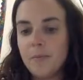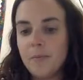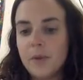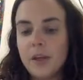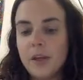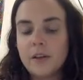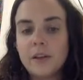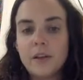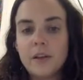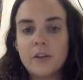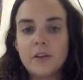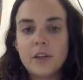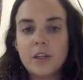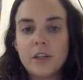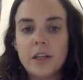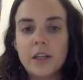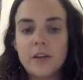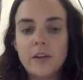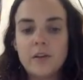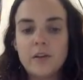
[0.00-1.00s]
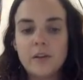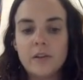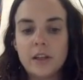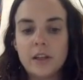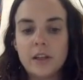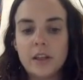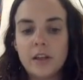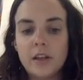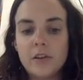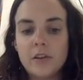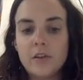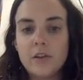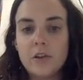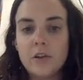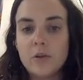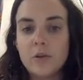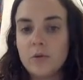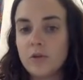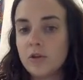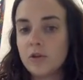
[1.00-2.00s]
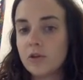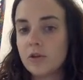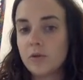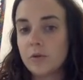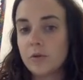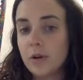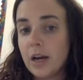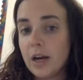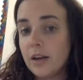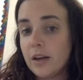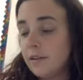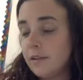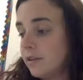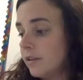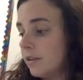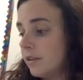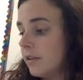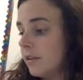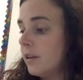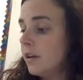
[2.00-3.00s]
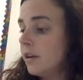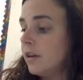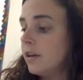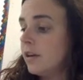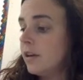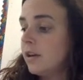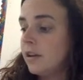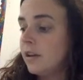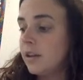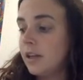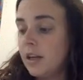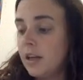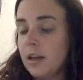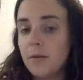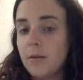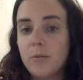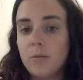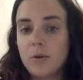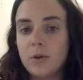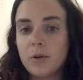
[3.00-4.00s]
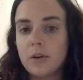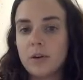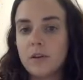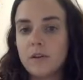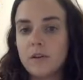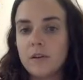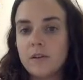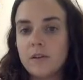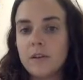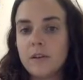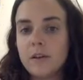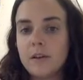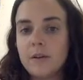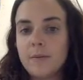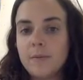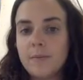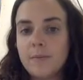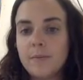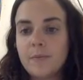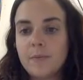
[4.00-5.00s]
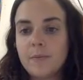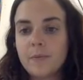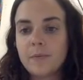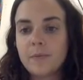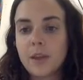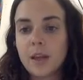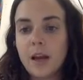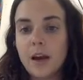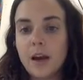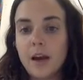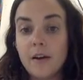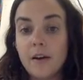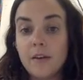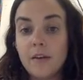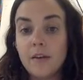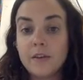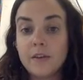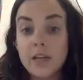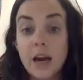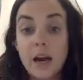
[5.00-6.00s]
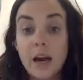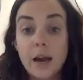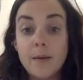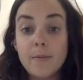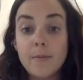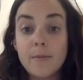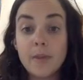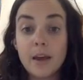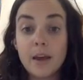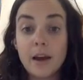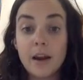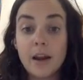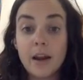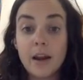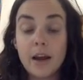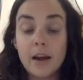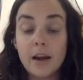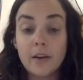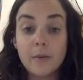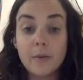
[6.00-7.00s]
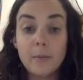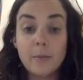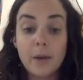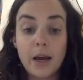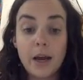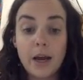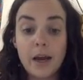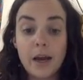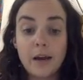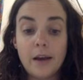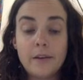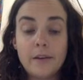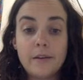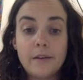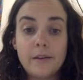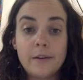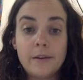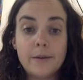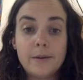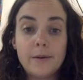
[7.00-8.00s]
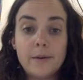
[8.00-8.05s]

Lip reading: Essentially, he's using this to stress the importance of time that has passed